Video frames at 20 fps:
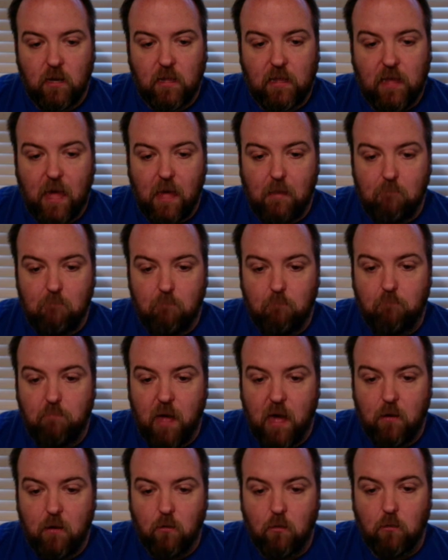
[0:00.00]
to get
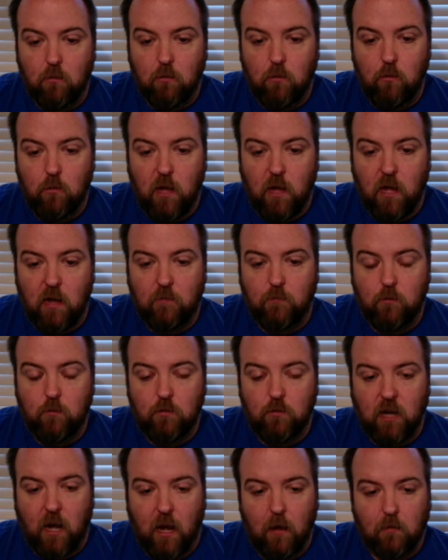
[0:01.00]
better loot out of
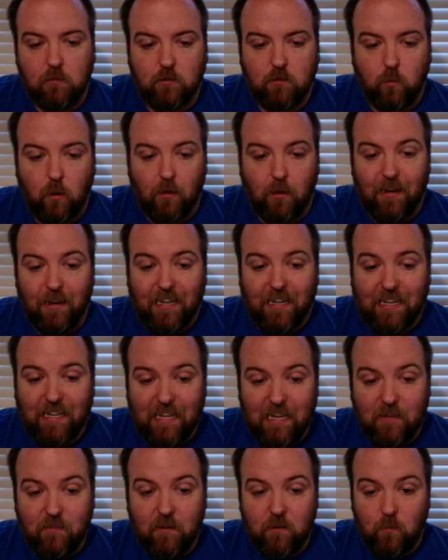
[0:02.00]
loot tiles. Well,
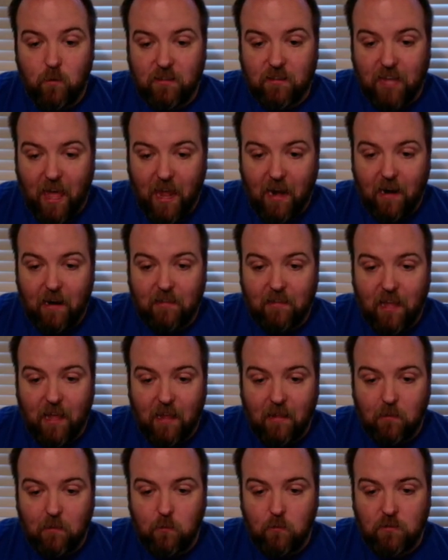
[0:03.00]
even with 10 out of
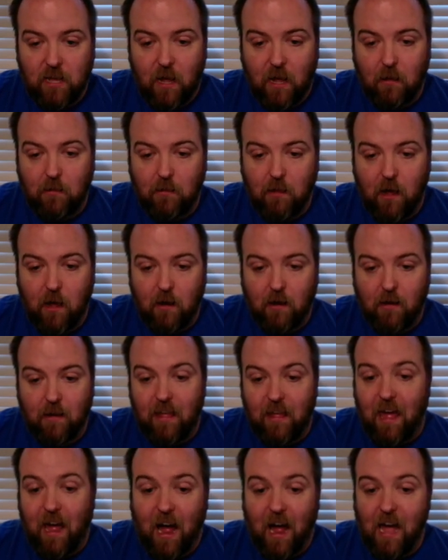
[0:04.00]
10 loot tile luck,
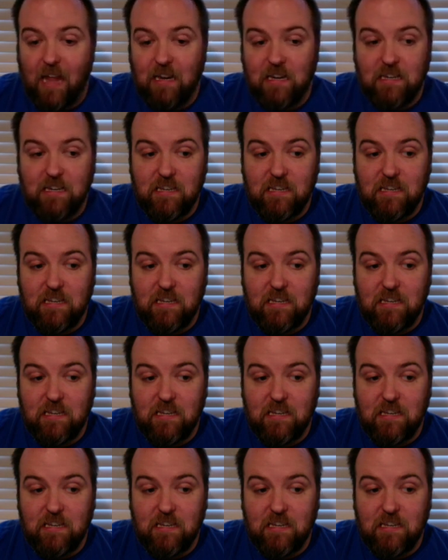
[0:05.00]
I